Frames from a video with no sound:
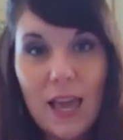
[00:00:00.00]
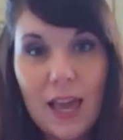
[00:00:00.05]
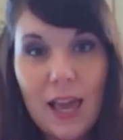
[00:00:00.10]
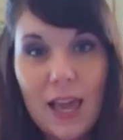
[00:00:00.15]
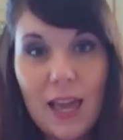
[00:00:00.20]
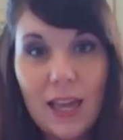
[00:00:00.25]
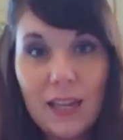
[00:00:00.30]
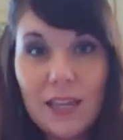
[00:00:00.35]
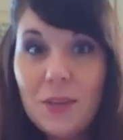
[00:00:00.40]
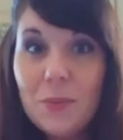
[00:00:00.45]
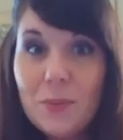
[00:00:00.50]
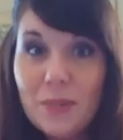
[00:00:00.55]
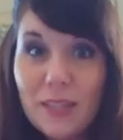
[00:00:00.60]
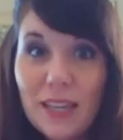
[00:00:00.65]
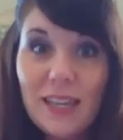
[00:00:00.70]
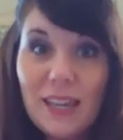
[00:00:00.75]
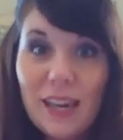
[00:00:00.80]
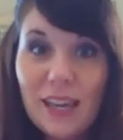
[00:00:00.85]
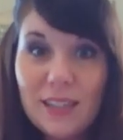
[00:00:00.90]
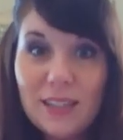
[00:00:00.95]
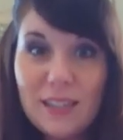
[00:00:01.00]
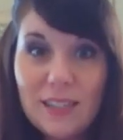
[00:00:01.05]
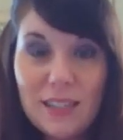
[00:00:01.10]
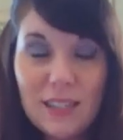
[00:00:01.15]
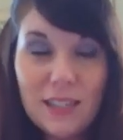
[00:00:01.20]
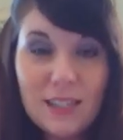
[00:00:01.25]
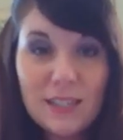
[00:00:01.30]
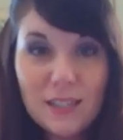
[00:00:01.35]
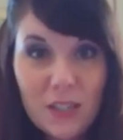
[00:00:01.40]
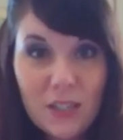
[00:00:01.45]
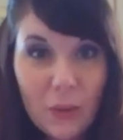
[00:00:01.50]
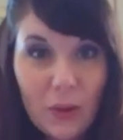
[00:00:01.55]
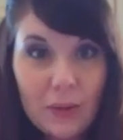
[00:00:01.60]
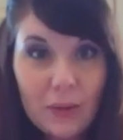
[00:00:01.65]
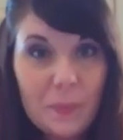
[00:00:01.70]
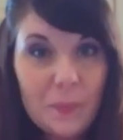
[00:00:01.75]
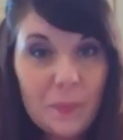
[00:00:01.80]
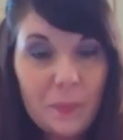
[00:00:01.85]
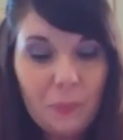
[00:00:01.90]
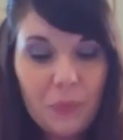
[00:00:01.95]
and he was like, yeah, let's let's do
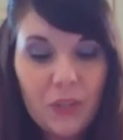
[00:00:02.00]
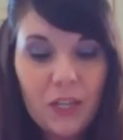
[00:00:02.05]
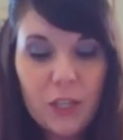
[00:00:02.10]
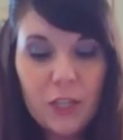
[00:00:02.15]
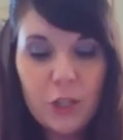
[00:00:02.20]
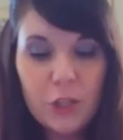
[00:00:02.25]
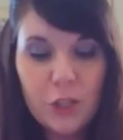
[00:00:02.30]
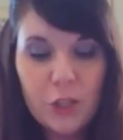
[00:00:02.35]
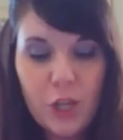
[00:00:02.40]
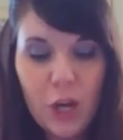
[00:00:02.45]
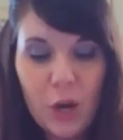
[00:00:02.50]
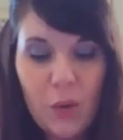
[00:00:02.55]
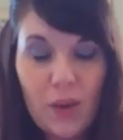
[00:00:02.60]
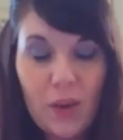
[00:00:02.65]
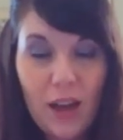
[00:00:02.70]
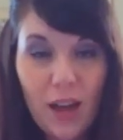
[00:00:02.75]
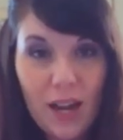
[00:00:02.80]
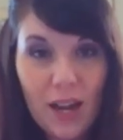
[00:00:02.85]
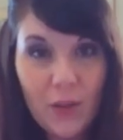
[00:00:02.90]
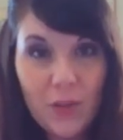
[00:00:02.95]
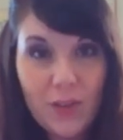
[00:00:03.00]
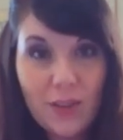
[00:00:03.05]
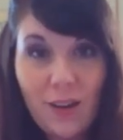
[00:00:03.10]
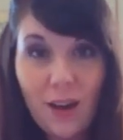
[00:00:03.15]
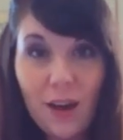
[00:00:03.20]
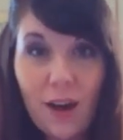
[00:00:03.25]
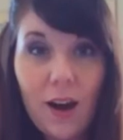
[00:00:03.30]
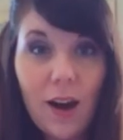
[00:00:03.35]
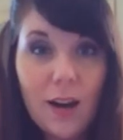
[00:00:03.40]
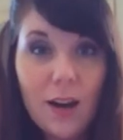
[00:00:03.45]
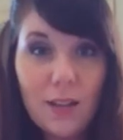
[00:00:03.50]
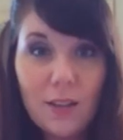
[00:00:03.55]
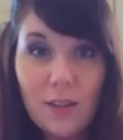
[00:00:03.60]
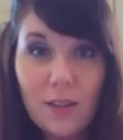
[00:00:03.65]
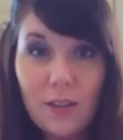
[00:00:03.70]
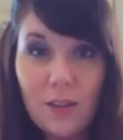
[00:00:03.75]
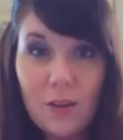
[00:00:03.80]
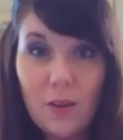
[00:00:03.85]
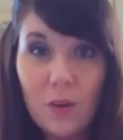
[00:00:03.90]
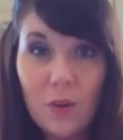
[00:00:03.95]
it. So we got out the card and the
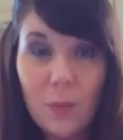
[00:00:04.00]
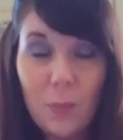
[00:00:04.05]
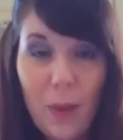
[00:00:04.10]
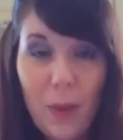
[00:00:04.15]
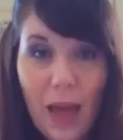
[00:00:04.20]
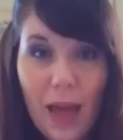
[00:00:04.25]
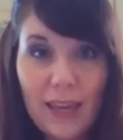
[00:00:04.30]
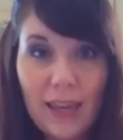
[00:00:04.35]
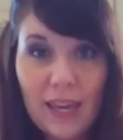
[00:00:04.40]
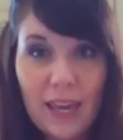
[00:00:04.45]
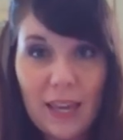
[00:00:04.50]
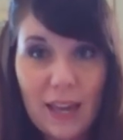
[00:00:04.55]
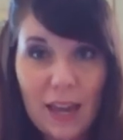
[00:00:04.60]
little packet.